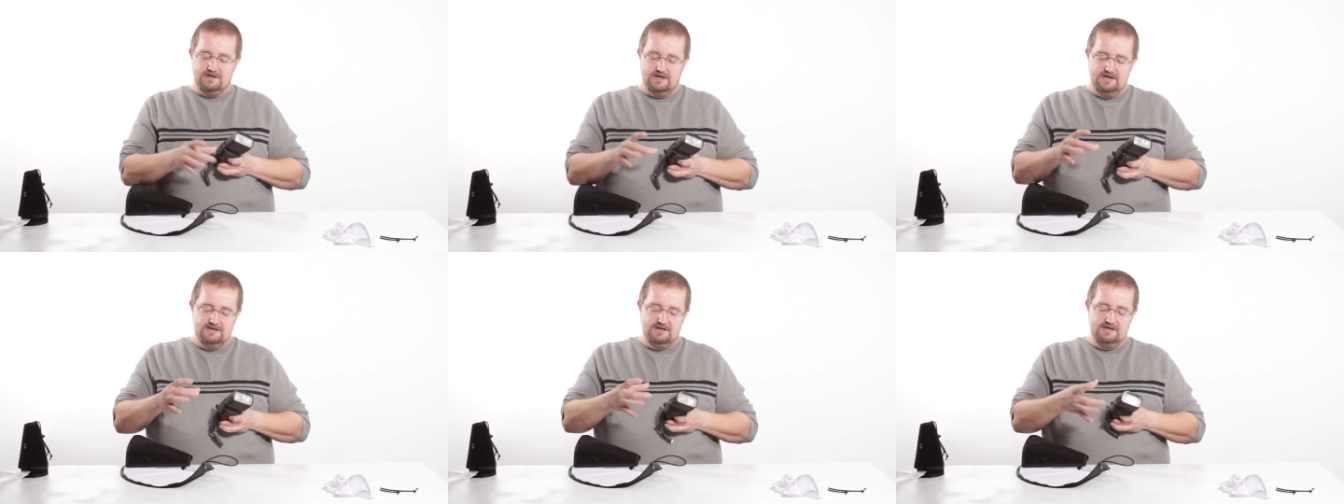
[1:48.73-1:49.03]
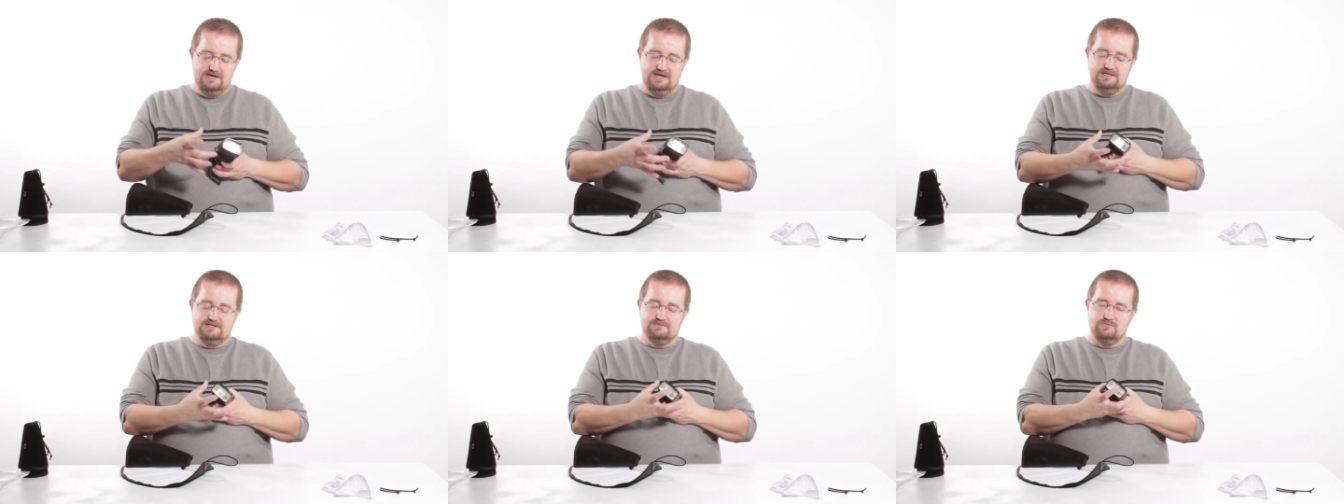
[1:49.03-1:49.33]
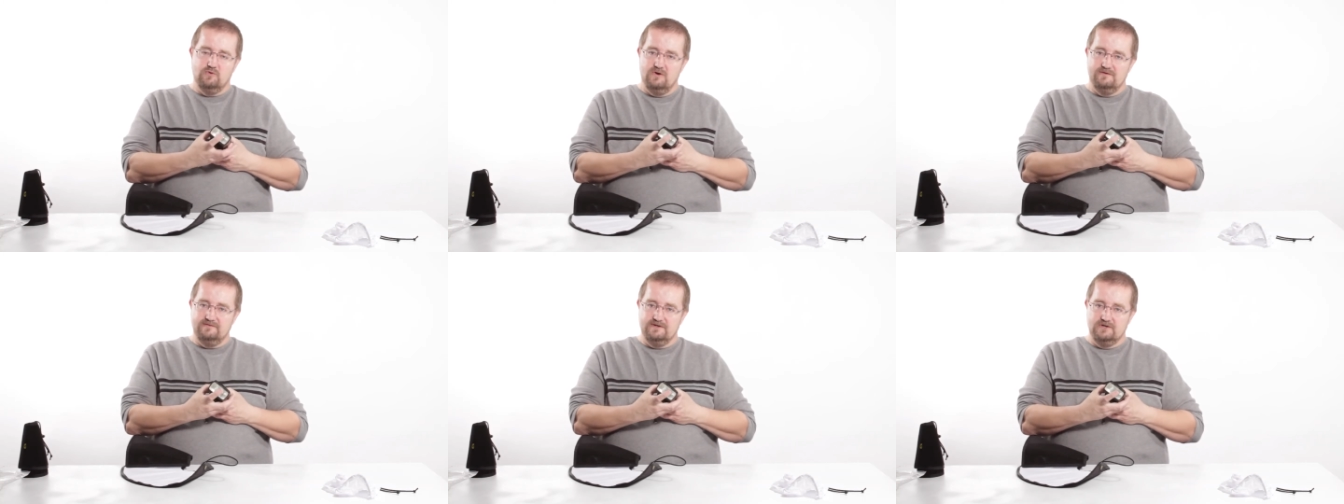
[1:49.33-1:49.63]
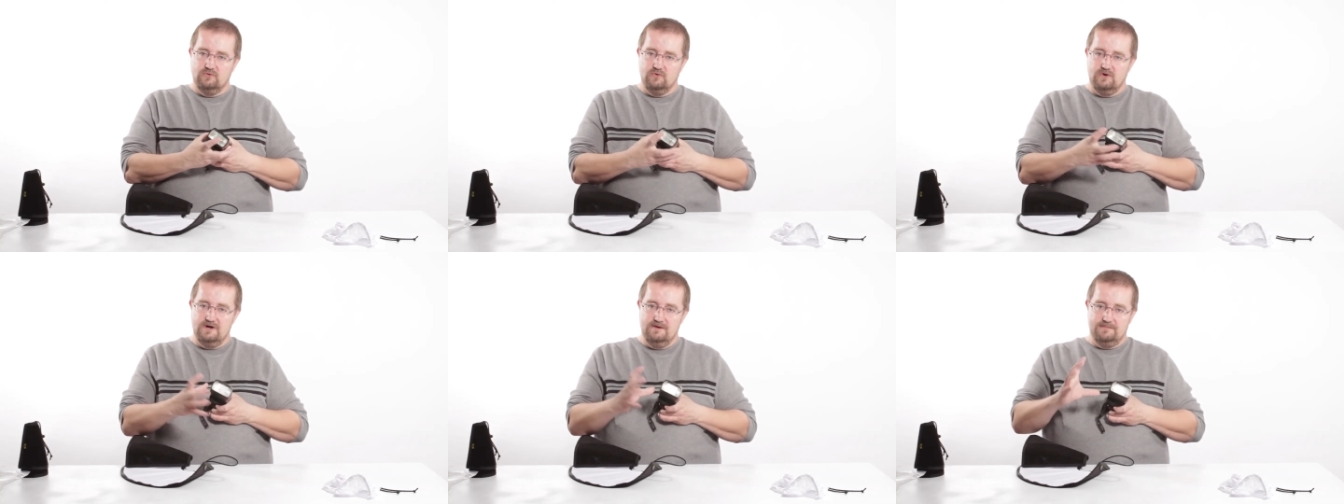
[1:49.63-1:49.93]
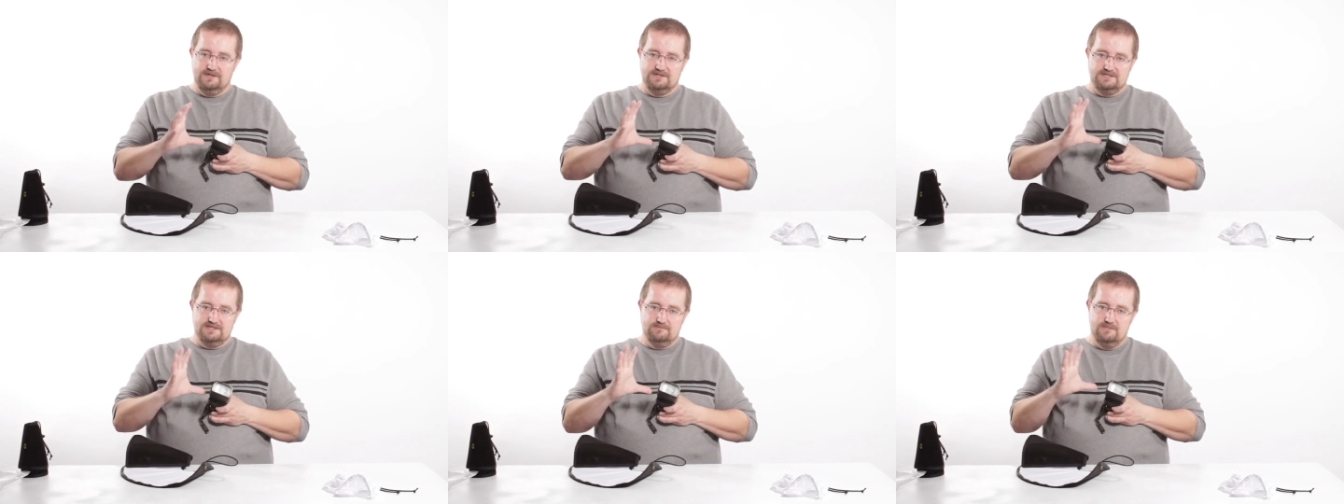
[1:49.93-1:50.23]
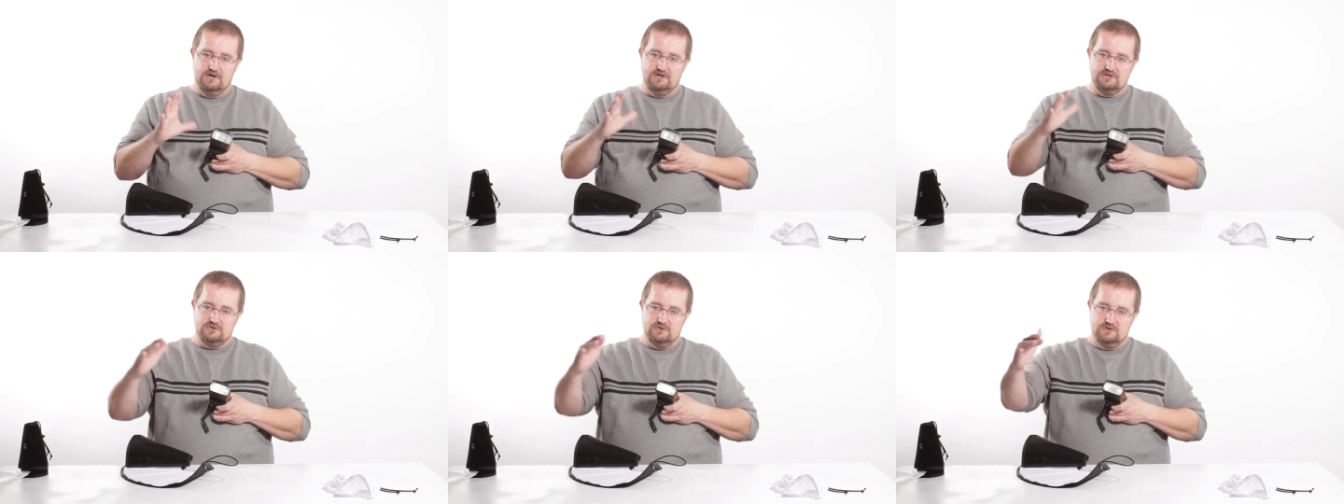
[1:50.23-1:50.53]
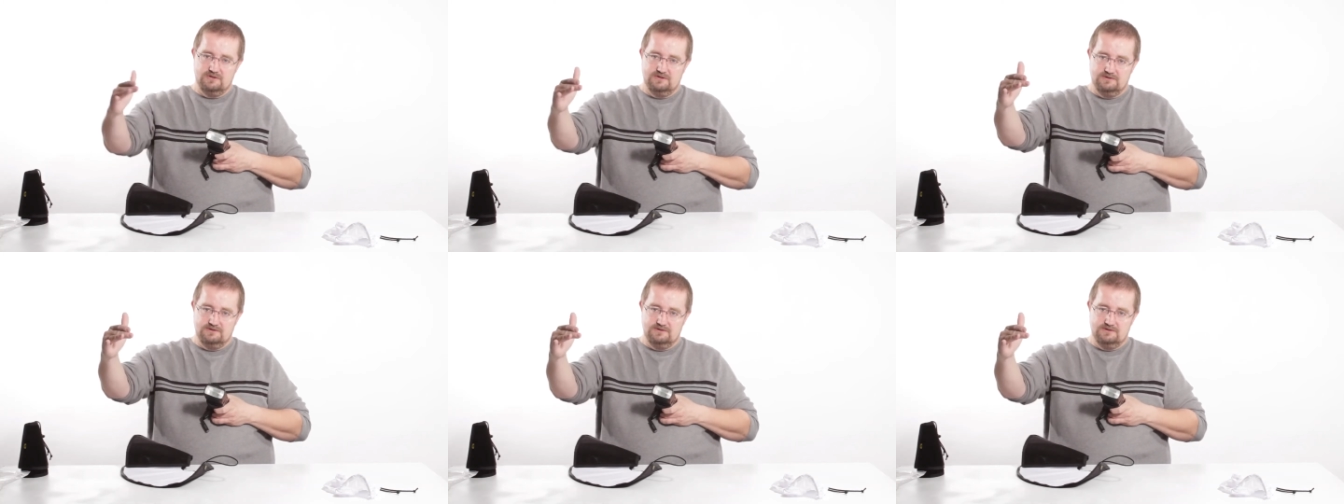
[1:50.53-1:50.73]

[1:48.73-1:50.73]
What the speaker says: It needs more of a grip. It's a much